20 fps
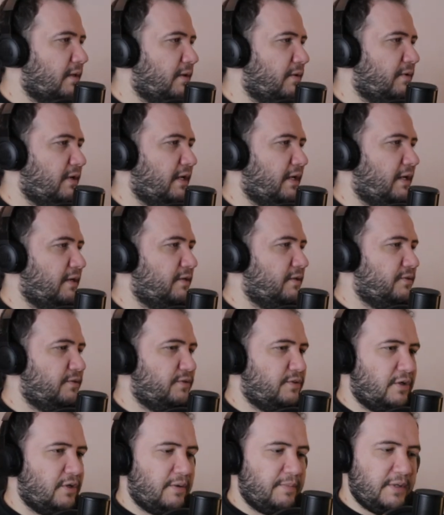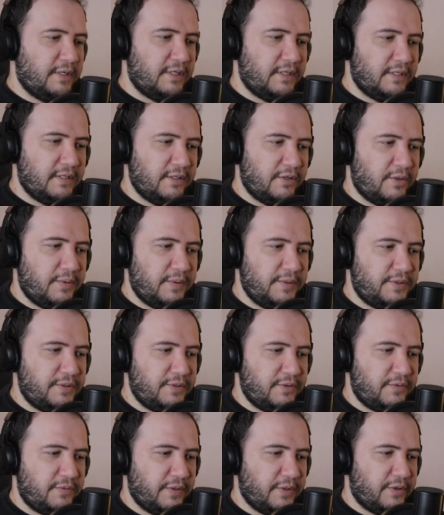Okay, so I'm gonna go
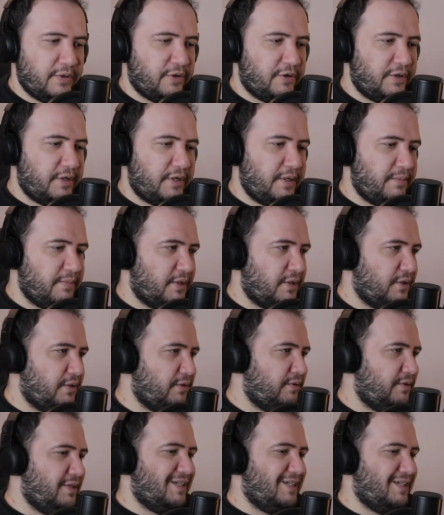into recording mode.